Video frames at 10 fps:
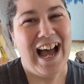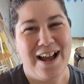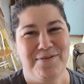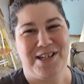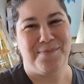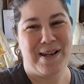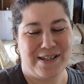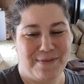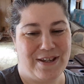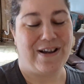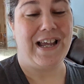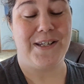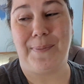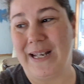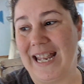I'm just messing with you
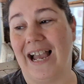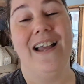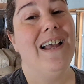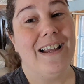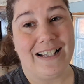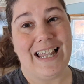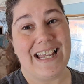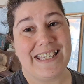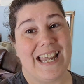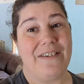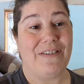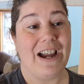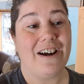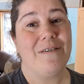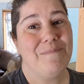guys. But yeah, glass
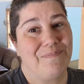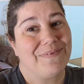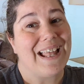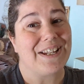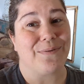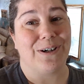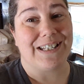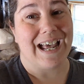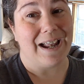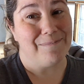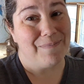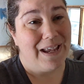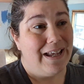sapphire, that's where it's at.